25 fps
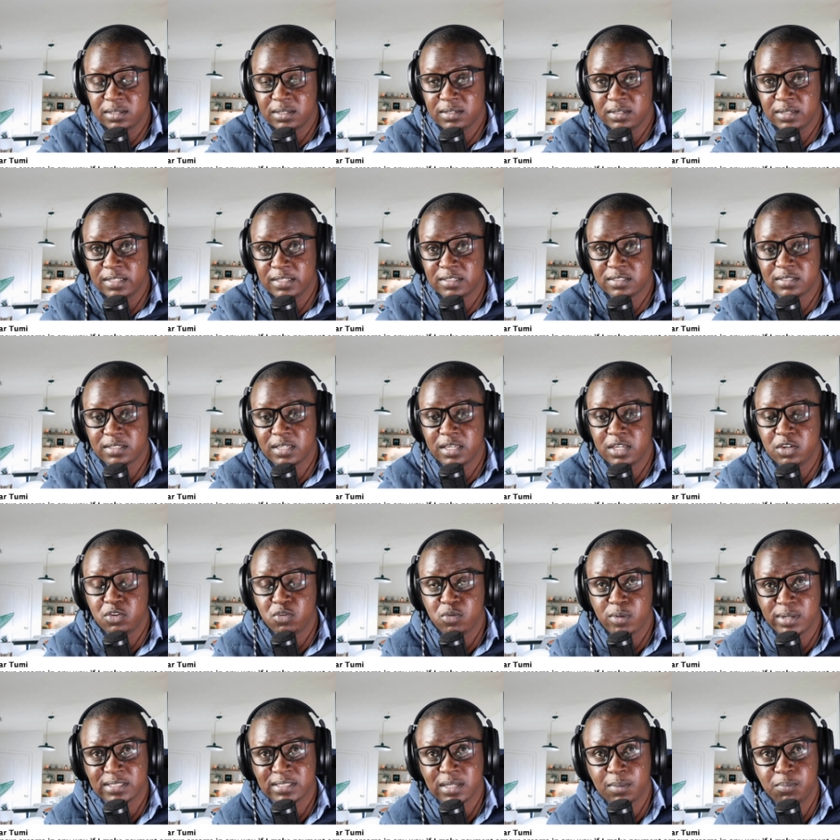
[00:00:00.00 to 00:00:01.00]
Let's say
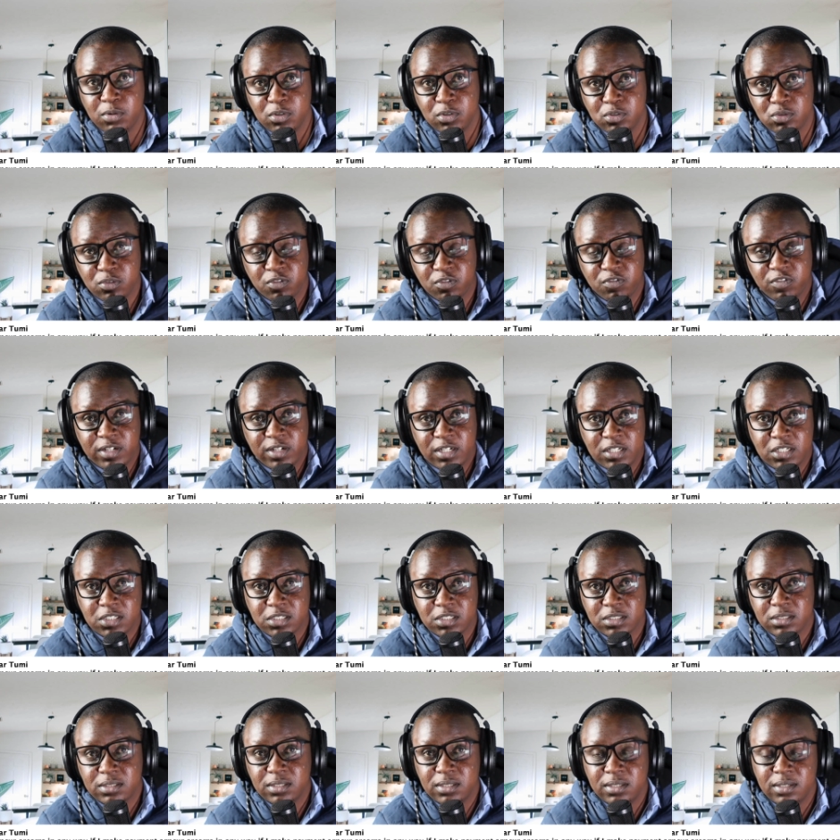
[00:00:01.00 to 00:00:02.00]
you are supposed to
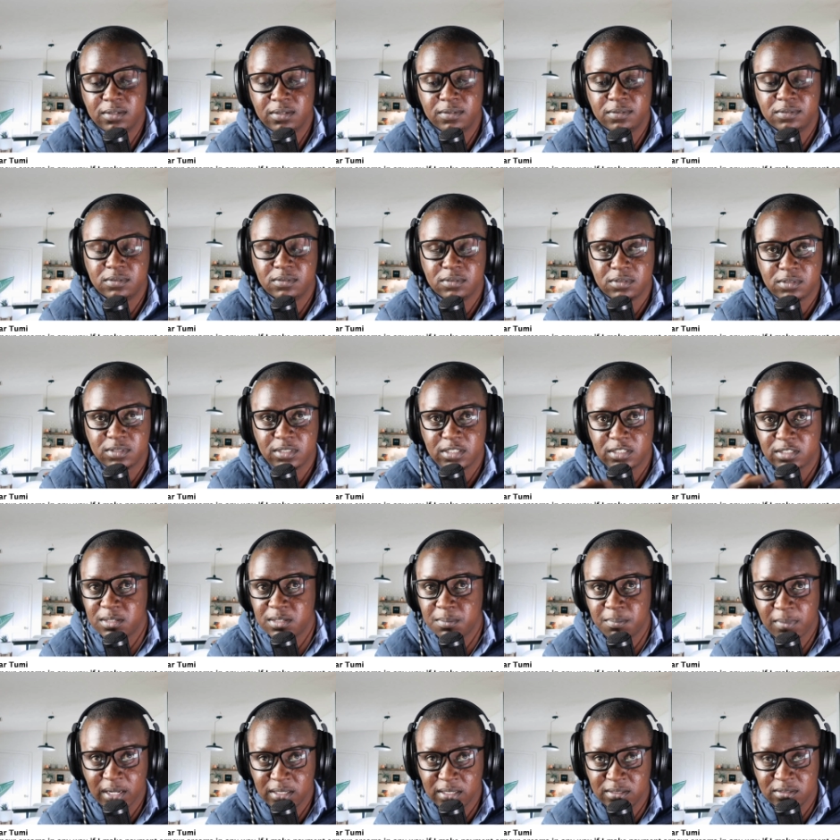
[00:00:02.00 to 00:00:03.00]
finish in 60
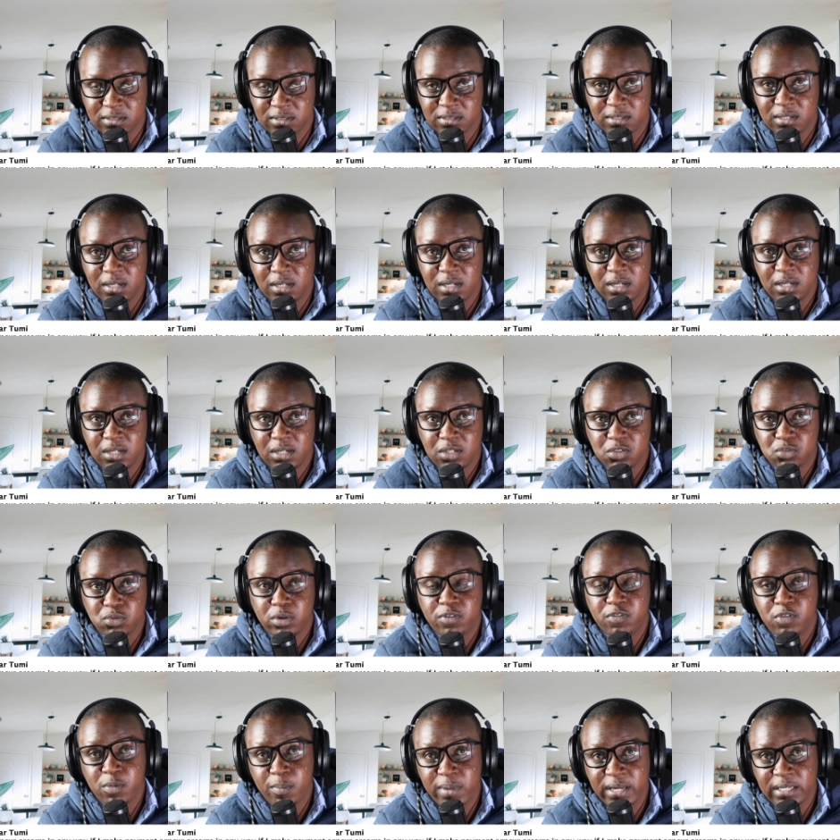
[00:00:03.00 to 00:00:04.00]
months. So
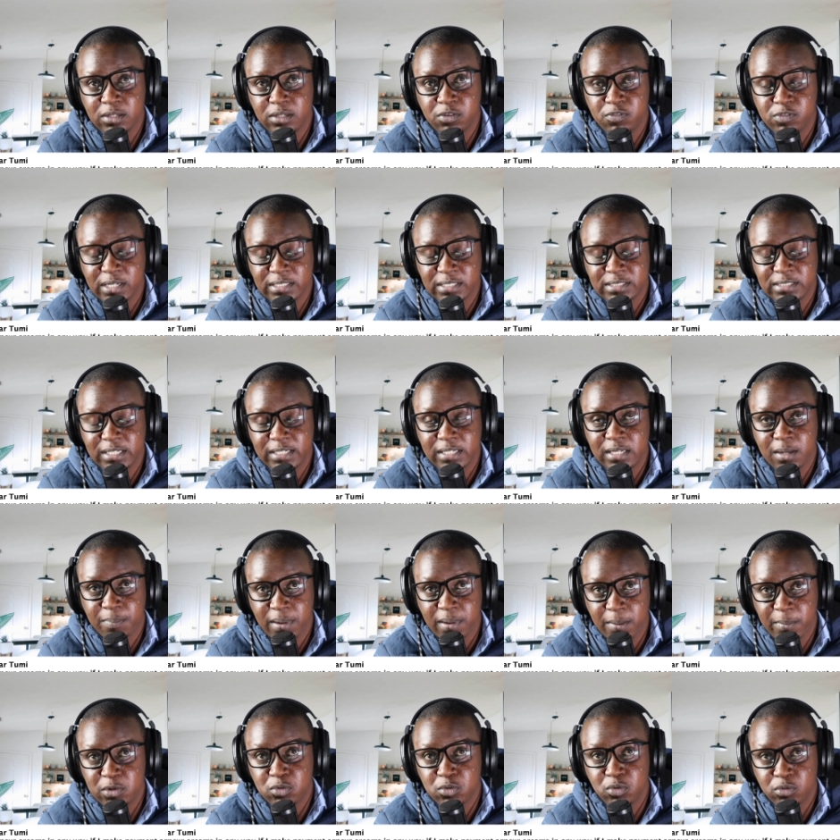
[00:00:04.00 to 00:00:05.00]
if you are taking a
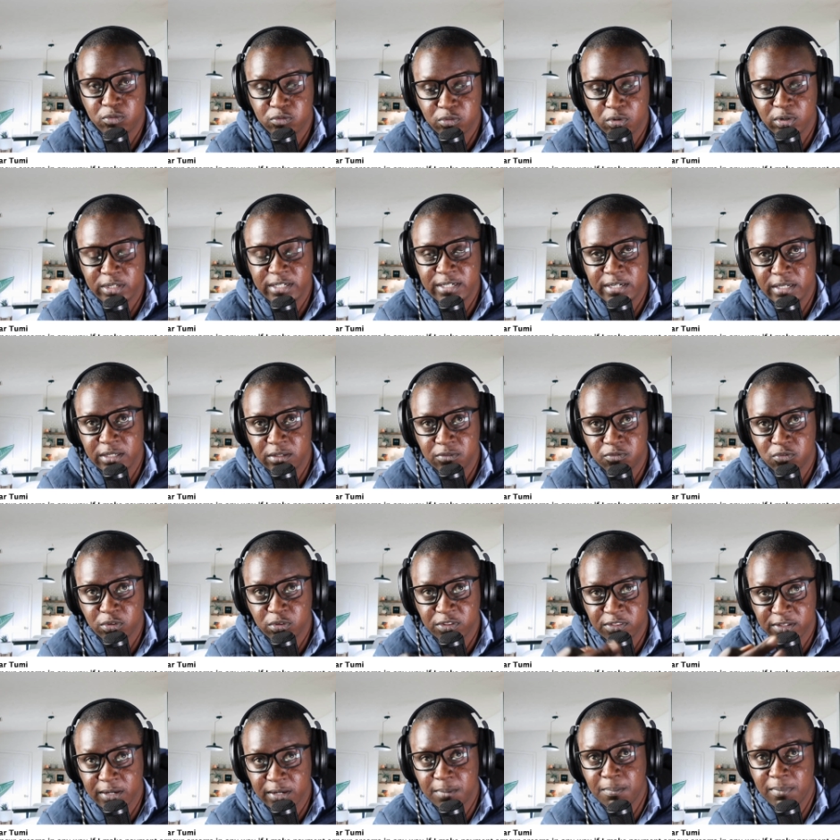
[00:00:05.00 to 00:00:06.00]
payment of holiday for
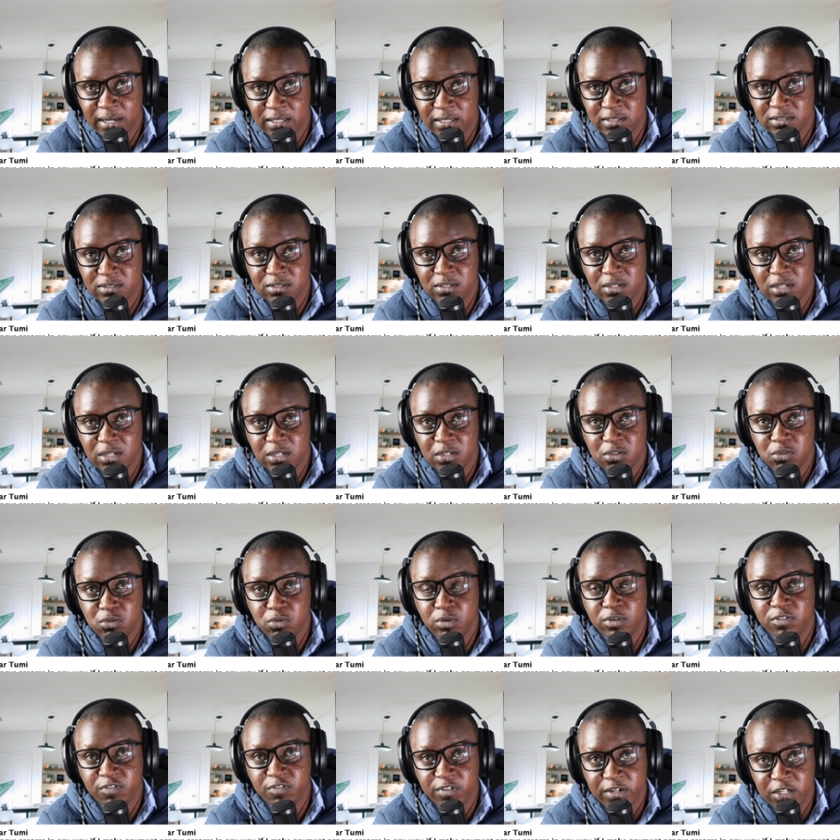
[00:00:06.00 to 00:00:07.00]
3 months, you
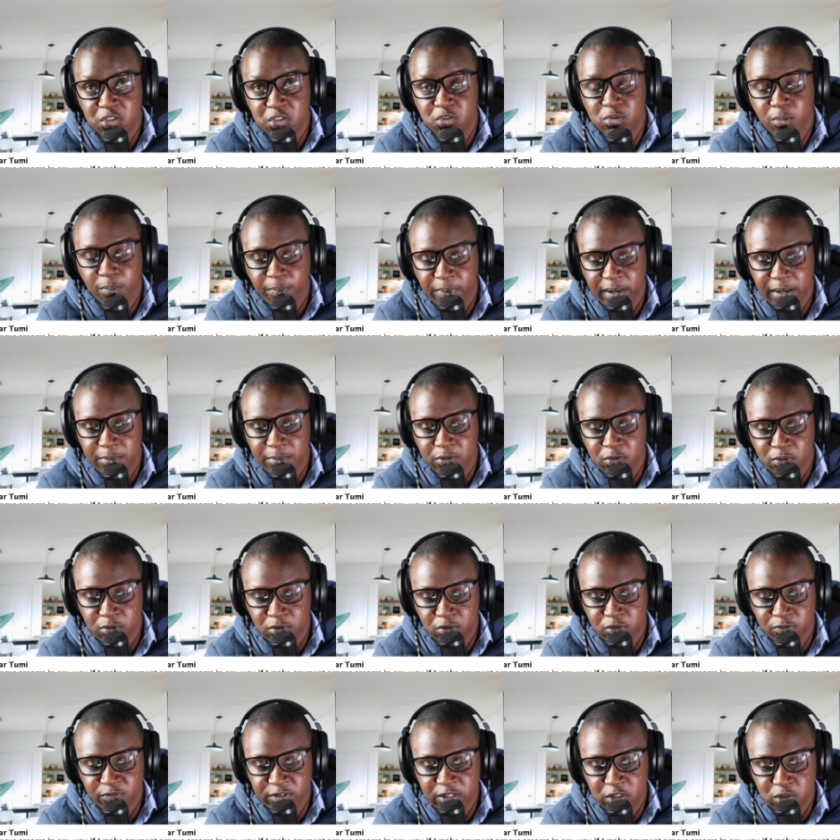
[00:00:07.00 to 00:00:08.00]
will finish
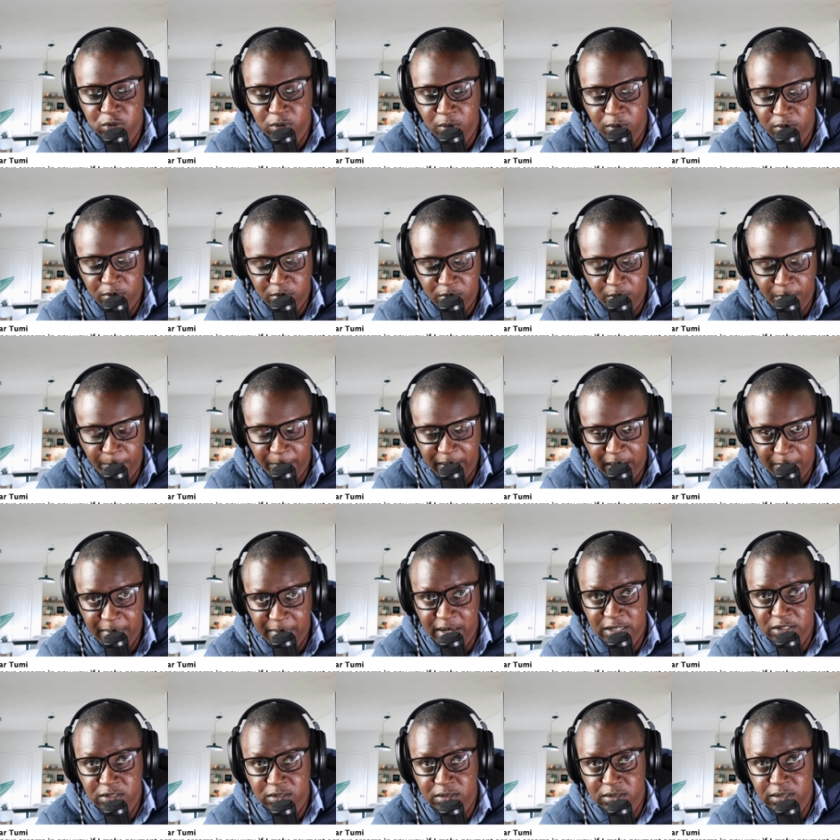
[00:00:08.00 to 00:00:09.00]
your
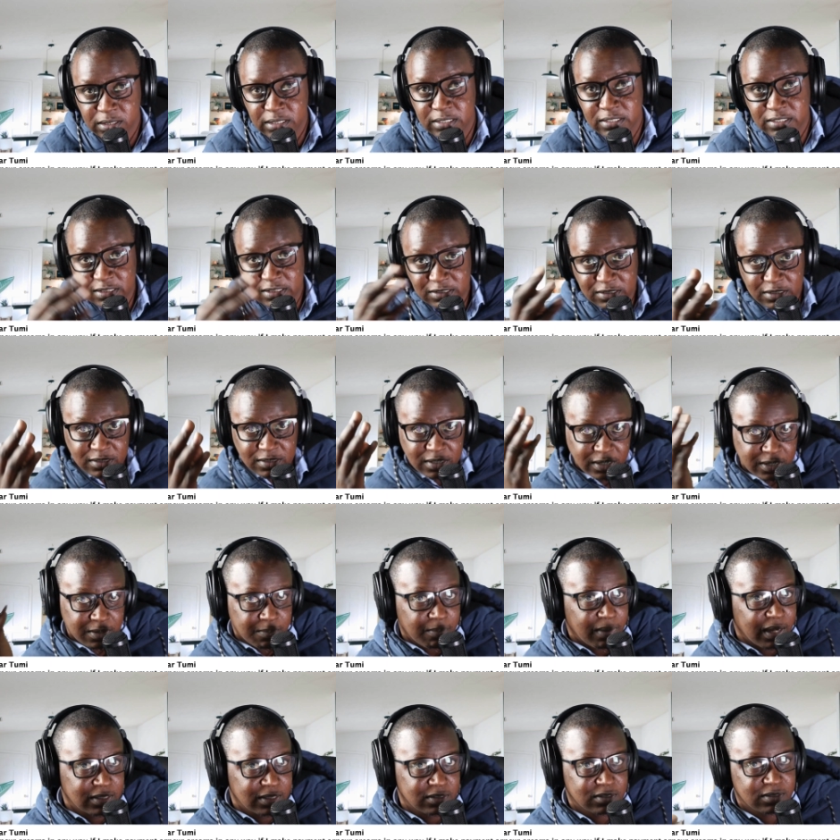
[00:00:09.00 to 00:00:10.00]
payments in 63
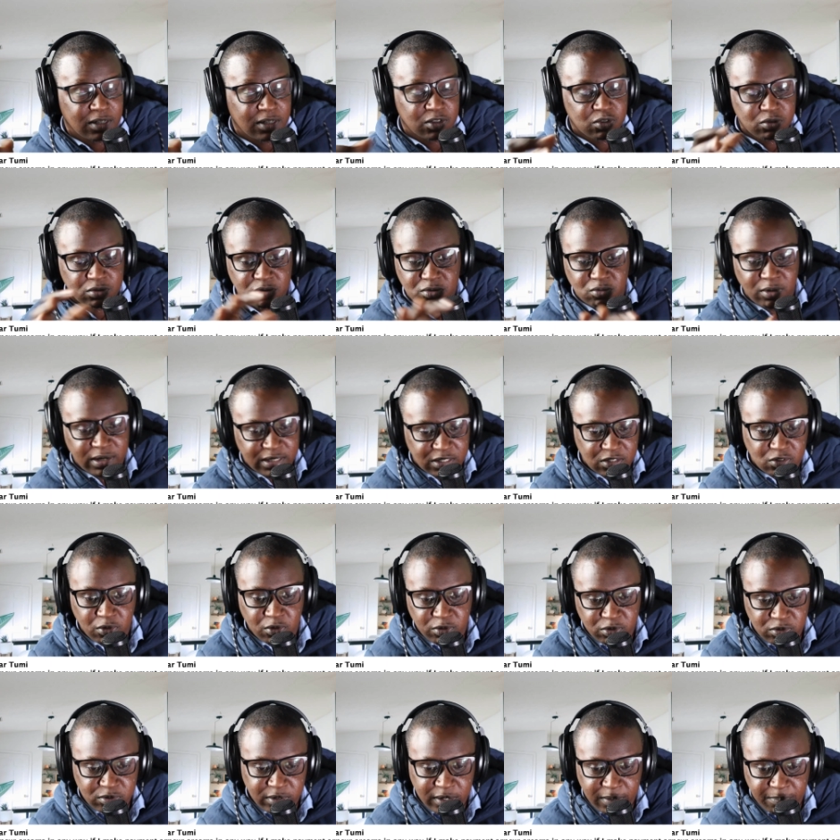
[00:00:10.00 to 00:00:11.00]
months. That's what's
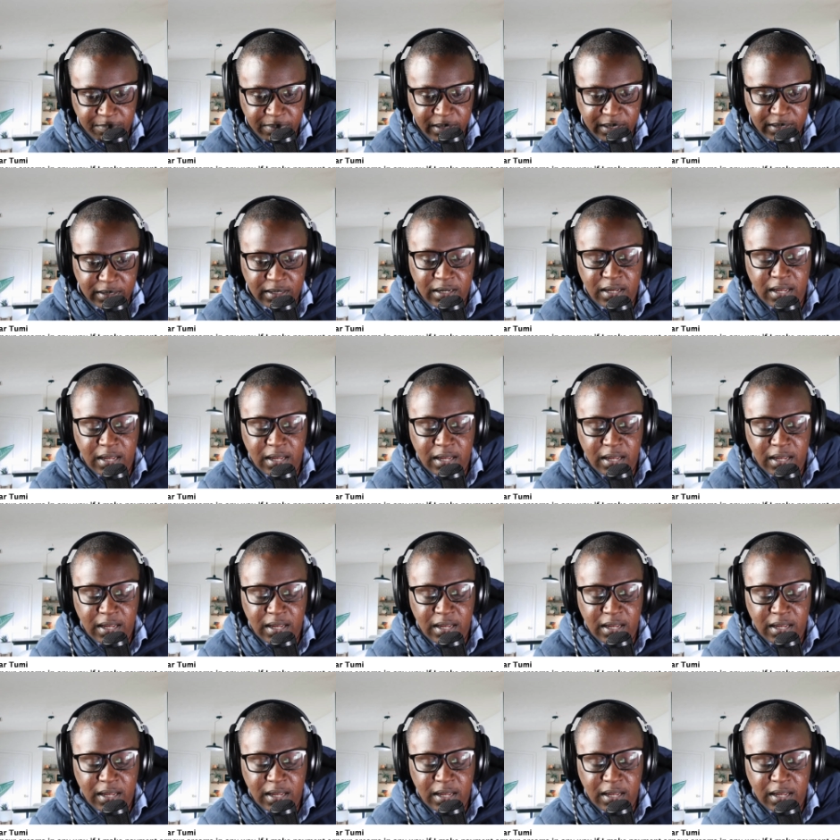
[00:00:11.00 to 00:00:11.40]
going to happen.